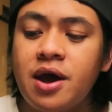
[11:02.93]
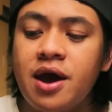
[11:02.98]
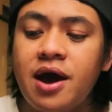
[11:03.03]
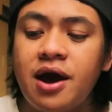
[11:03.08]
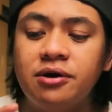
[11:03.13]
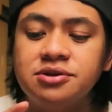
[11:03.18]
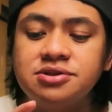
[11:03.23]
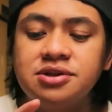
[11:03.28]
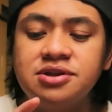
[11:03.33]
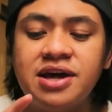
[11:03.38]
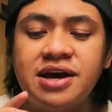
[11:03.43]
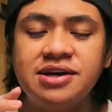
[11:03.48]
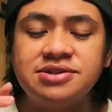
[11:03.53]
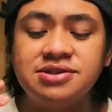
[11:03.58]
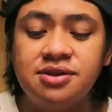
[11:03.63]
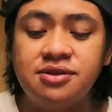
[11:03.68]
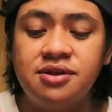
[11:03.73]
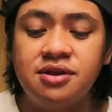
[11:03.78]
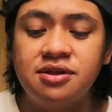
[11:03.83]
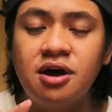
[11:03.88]
I also
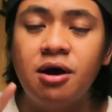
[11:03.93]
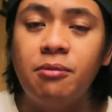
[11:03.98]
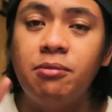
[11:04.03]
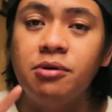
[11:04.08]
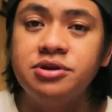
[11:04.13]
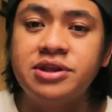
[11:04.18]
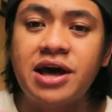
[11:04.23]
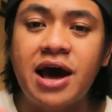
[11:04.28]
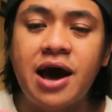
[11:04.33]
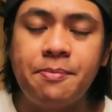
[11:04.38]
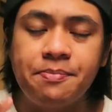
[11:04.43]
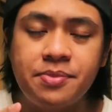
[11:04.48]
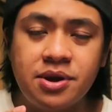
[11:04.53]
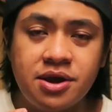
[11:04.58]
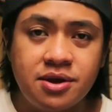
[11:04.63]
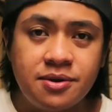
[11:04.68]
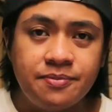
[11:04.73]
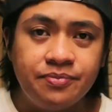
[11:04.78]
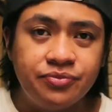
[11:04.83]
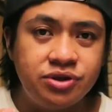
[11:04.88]
tested the double tap
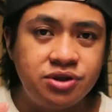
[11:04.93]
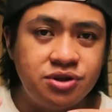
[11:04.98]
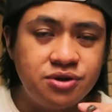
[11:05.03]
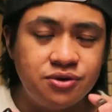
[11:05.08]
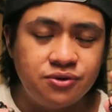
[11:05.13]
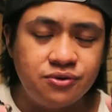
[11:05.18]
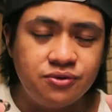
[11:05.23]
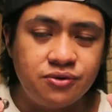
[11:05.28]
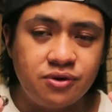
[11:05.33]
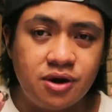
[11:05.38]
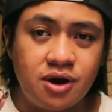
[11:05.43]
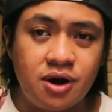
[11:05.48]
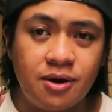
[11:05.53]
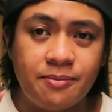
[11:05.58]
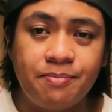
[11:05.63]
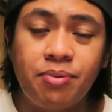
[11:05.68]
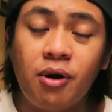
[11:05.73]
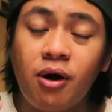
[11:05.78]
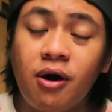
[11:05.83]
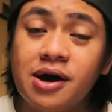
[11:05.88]
to
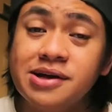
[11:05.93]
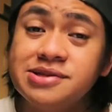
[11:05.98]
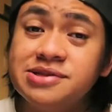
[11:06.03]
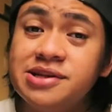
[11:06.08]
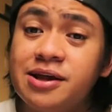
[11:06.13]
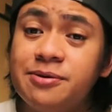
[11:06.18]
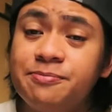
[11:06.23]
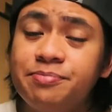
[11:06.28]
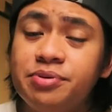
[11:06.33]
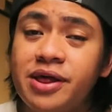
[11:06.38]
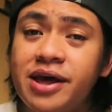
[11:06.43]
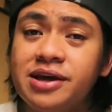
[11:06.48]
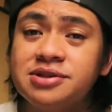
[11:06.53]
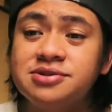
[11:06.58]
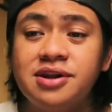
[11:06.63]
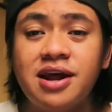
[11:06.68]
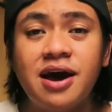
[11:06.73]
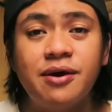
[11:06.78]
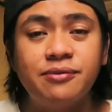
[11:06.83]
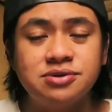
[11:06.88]
pause and play,
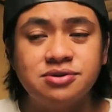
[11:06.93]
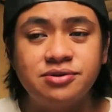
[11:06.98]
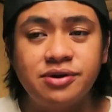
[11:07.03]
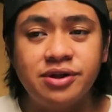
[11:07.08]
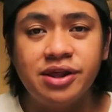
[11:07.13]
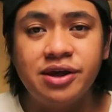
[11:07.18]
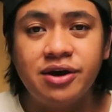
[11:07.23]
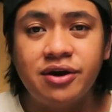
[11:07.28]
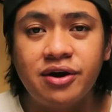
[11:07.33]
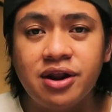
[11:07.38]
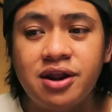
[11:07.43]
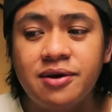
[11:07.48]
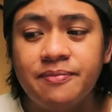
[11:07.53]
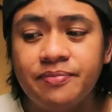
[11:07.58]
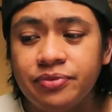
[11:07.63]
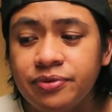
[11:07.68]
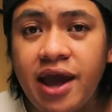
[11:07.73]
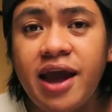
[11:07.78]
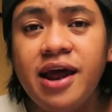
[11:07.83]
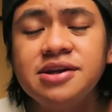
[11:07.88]
so that was really good.
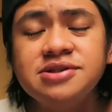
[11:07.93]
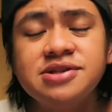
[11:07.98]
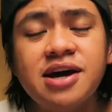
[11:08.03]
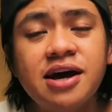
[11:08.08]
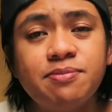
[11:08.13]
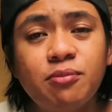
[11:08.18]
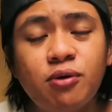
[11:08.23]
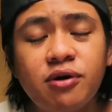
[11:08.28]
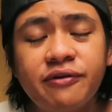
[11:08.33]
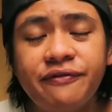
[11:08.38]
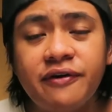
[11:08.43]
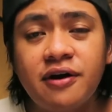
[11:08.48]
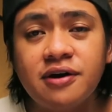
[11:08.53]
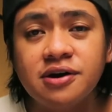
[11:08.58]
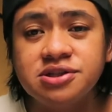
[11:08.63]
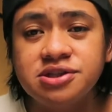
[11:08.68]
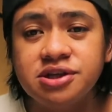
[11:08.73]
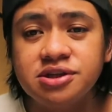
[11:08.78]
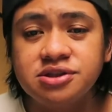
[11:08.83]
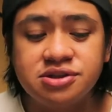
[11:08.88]
And it's got more
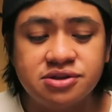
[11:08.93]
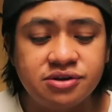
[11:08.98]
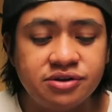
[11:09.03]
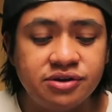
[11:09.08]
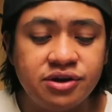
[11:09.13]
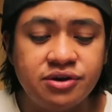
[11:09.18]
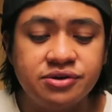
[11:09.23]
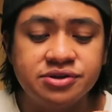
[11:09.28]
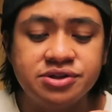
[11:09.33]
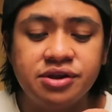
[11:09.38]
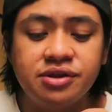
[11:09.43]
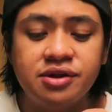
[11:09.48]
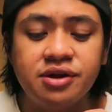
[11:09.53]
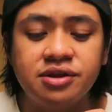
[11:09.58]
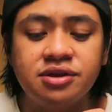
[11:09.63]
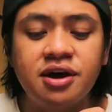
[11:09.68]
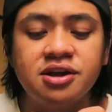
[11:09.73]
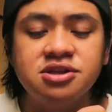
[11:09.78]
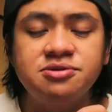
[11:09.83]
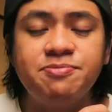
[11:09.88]
functions using the
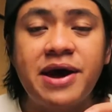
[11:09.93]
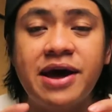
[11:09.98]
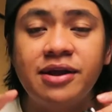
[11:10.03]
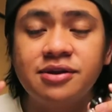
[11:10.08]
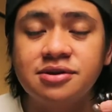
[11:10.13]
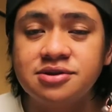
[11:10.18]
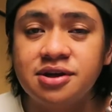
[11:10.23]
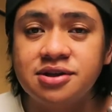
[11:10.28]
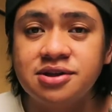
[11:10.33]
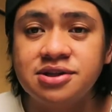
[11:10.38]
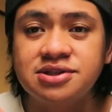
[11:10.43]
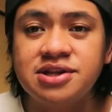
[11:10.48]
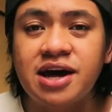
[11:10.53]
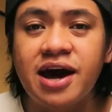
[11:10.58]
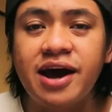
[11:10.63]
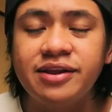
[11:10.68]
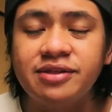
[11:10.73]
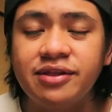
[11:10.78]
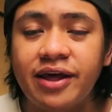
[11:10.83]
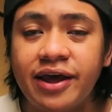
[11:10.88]
touch panels on the
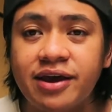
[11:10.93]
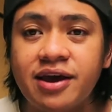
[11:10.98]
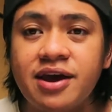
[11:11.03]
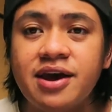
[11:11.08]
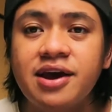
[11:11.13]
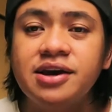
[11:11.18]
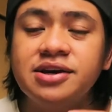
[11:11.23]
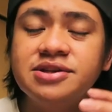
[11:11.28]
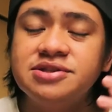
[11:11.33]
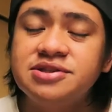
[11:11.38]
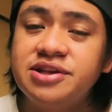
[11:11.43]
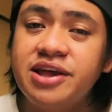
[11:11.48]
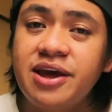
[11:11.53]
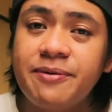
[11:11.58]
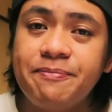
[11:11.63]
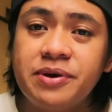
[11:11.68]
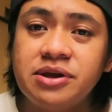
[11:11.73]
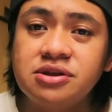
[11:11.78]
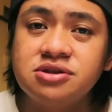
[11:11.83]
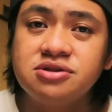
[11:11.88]
side, like
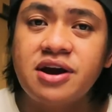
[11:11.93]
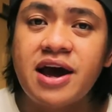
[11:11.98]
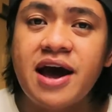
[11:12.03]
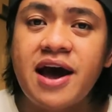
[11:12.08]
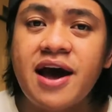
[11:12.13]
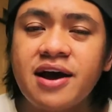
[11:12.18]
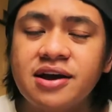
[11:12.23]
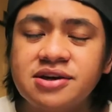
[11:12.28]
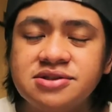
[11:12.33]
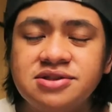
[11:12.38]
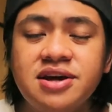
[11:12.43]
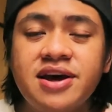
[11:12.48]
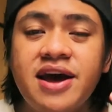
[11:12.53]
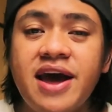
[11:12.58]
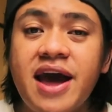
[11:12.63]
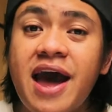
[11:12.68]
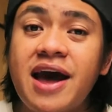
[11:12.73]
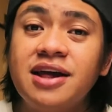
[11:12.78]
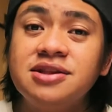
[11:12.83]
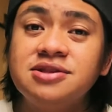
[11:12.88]
skipping tracks,
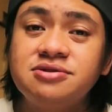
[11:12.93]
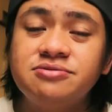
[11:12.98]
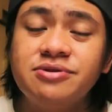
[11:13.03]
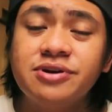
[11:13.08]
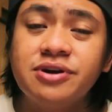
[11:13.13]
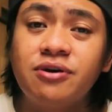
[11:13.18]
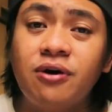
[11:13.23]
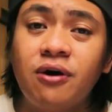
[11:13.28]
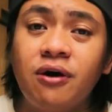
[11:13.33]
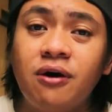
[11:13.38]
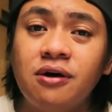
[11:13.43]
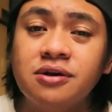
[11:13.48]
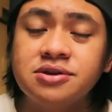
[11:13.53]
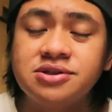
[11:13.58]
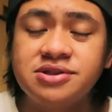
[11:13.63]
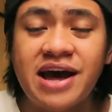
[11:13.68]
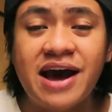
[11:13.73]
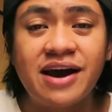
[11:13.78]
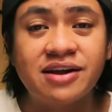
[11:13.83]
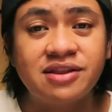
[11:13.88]
answering
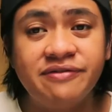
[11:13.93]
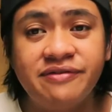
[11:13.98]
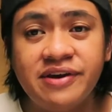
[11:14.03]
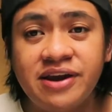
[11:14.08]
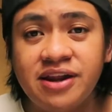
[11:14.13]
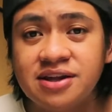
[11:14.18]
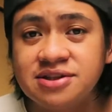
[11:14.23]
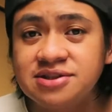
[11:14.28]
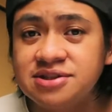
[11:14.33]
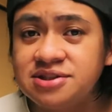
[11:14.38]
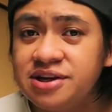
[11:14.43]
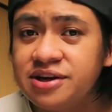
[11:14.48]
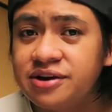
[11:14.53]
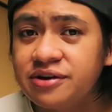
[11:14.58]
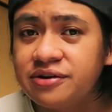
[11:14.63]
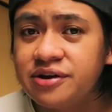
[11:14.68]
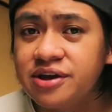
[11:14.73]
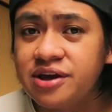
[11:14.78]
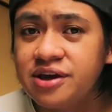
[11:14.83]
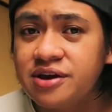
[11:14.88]
calls, activating
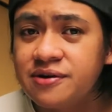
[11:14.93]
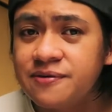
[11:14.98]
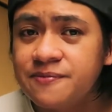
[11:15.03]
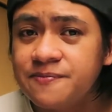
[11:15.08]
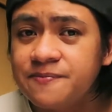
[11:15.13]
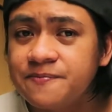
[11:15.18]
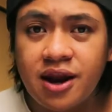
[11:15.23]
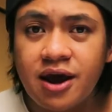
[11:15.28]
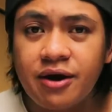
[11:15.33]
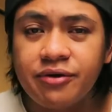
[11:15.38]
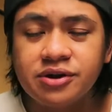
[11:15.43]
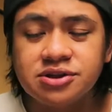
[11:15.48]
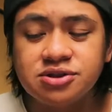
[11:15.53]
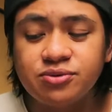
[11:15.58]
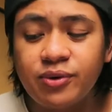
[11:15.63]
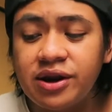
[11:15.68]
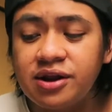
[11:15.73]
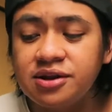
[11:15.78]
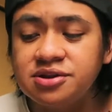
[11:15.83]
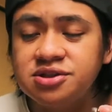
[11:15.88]
Siri. And now there's a
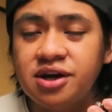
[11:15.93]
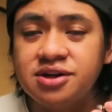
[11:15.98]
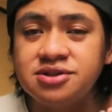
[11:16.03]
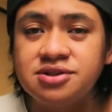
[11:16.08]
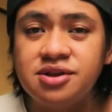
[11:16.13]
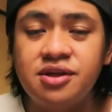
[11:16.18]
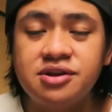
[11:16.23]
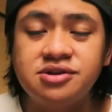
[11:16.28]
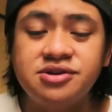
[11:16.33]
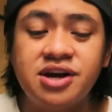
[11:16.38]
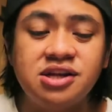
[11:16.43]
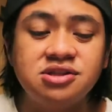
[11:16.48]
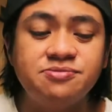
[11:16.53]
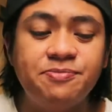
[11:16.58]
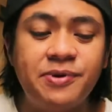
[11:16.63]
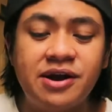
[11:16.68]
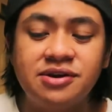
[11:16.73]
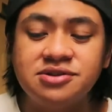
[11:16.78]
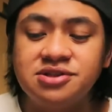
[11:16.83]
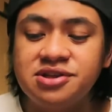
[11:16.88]
way to adjust the
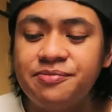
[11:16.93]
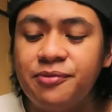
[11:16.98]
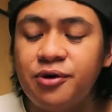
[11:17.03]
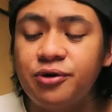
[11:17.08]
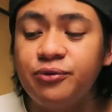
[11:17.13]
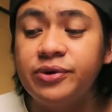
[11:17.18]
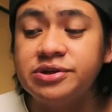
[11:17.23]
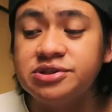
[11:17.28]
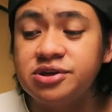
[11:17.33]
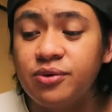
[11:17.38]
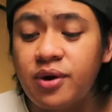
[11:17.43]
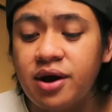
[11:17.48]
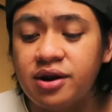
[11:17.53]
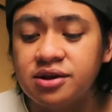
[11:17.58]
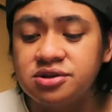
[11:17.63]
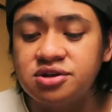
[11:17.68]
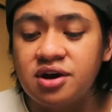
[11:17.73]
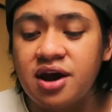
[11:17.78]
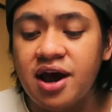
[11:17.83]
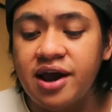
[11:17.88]
transparency mode, which I
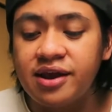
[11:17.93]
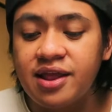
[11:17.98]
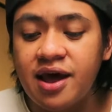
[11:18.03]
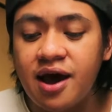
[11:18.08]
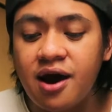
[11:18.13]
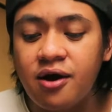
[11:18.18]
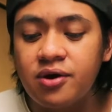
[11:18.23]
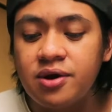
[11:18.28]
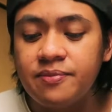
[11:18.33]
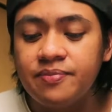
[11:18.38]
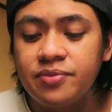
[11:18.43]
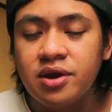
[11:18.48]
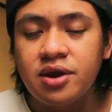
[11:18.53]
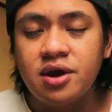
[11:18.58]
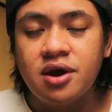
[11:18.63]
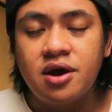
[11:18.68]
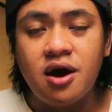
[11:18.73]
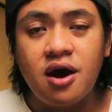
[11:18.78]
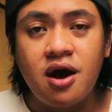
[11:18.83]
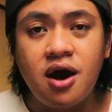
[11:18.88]
want to try now,
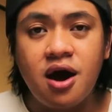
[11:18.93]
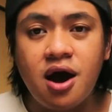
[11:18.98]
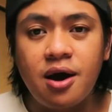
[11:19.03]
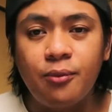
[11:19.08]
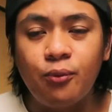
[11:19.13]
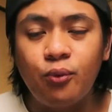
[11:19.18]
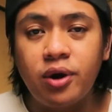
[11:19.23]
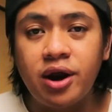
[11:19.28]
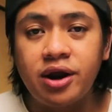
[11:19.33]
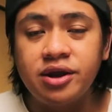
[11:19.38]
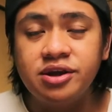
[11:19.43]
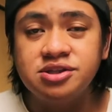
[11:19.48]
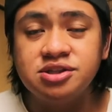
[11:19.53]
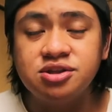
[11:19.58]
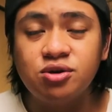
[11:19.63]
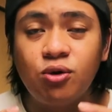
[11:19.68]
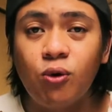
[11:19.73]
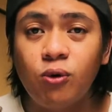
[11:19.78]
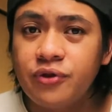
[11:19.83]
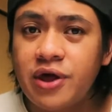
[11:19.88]
where you
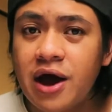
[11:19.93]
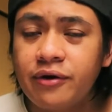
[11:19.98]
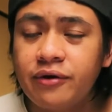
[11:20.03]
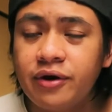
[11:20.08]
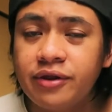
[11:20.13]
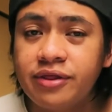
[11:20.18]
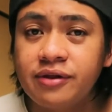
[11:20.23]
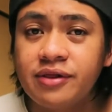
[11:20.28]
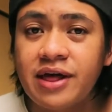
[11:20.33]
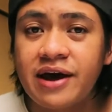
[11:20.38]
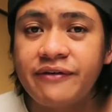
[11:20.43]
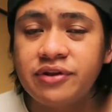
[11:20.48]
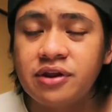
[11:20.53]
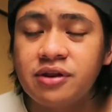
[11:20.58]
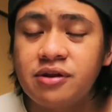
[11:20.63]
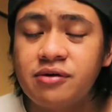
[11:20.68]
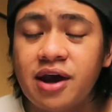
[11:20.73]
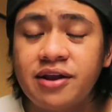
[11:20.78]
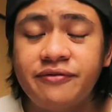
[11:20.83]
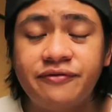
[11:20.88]
just hold down on the left
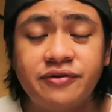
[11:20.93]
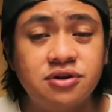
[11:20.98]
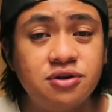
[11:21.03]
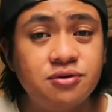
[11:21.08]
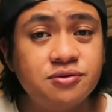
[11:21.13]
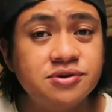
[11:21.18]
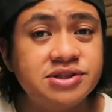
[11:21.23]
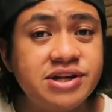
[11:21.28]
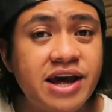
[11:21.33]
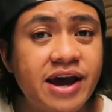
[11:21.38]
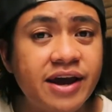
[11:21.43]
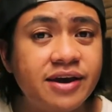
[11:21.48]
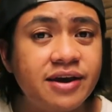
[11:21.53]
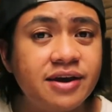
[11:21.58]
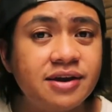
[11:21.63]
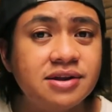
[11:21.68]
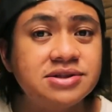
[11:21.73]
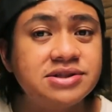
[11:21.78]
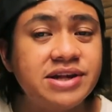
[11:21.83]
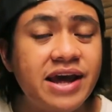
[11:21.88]
and the right for 2
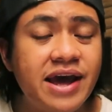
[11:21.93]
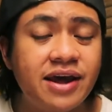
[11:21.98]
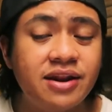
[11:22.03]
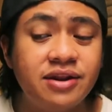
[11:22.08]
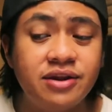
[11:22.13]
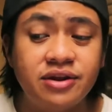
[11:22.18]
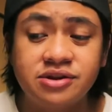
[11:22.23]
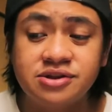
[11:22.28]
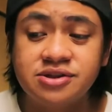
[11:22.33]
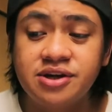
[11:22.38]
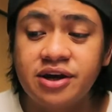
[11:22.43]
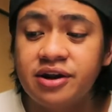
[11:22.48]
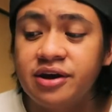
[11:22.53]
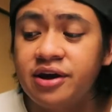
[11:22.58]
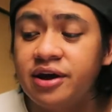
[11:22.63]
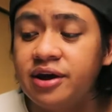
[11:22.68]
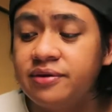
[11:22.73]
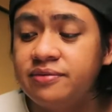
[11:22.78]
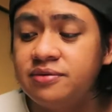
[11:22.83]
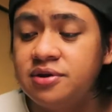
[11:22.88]
seconds, and it's
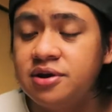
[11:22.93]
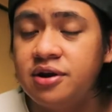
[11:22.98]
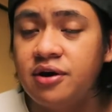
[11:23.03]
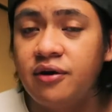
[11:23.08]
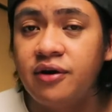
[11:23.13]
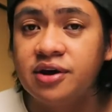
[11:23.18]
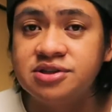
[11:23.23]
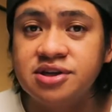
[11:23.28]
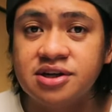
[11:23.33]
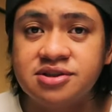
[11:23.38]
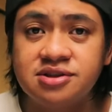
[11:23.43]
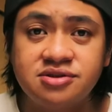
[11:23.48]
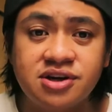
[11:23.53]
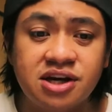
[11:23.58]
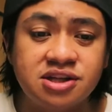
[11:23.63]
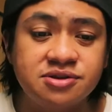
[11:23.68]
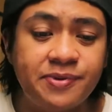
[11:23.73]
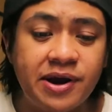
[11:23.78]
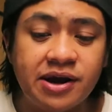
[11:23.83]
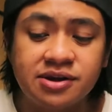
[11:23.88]
gonna, adjust the
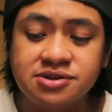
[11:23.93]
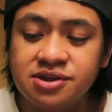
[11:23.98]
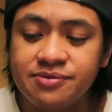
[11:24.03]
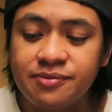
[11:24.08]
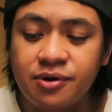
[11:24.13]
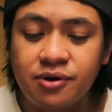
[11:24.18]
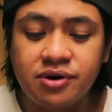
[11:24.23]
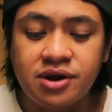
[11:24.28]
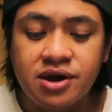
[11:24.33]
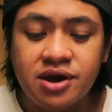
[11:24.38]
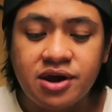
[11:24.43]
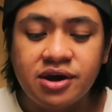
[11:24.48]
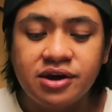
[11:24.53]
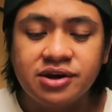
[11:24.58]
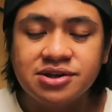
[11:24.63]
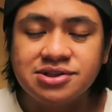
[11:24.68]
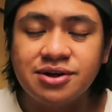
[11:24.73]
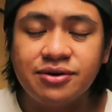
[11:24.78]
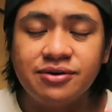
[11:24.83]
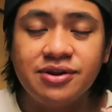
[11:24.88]
transparency mode.
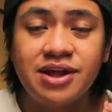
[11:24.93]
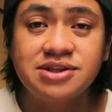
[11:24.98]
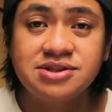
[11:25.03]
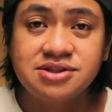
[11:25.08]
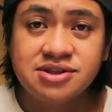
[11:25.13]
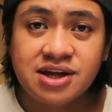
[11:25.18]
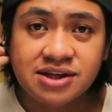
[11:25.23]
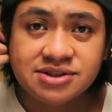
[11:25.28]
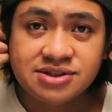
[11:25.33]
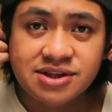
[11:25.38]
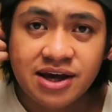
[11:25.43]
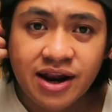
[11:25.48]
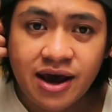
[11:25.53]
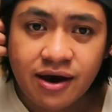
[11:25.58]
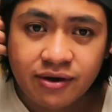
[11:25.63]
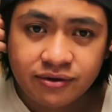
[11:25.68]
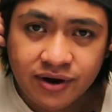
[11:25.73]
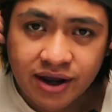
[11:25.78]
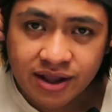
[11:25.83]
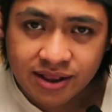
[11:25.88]
So let's test that
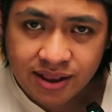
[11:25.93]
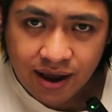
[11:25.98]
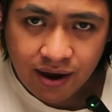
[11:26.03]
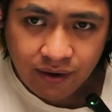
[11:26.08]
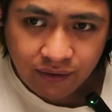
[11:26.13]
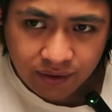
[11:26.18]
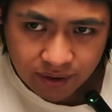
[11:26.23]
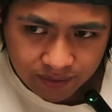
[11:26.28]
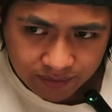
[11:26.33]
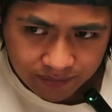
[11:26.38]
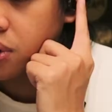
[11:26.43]
out right now.